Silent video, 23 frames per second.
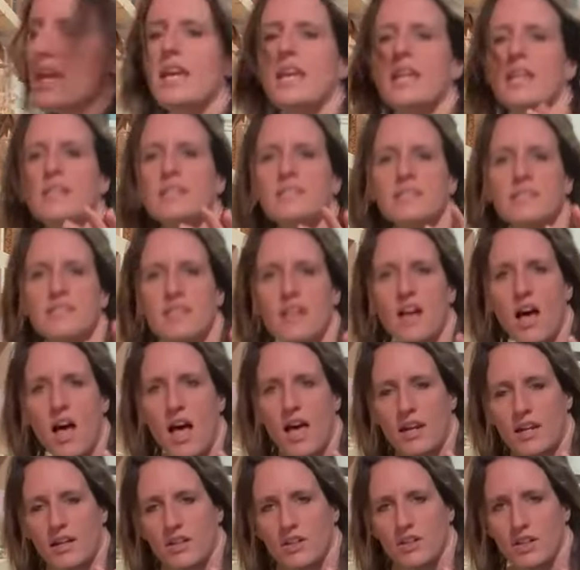It is
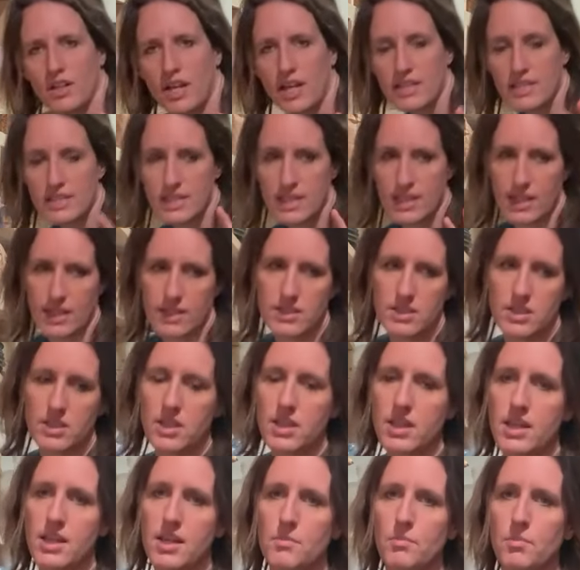not a good idea to
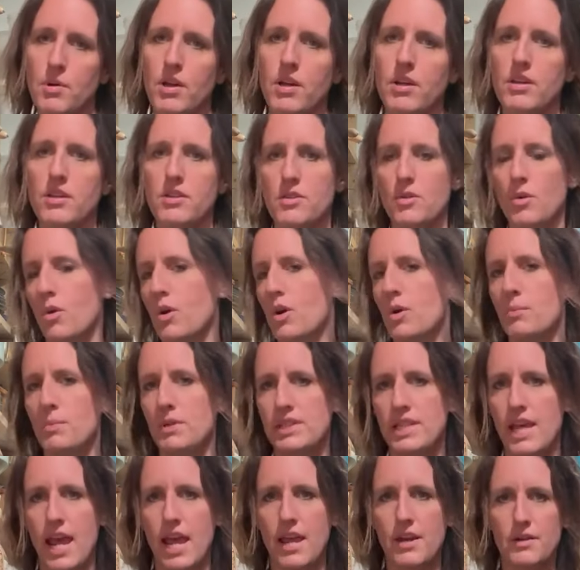keep your
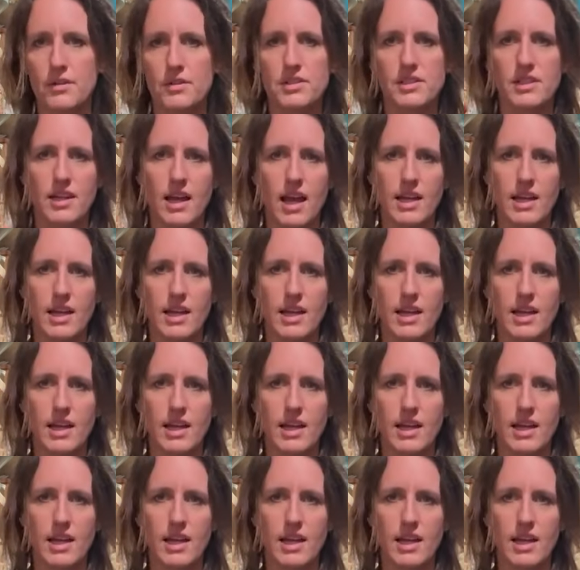potatoes and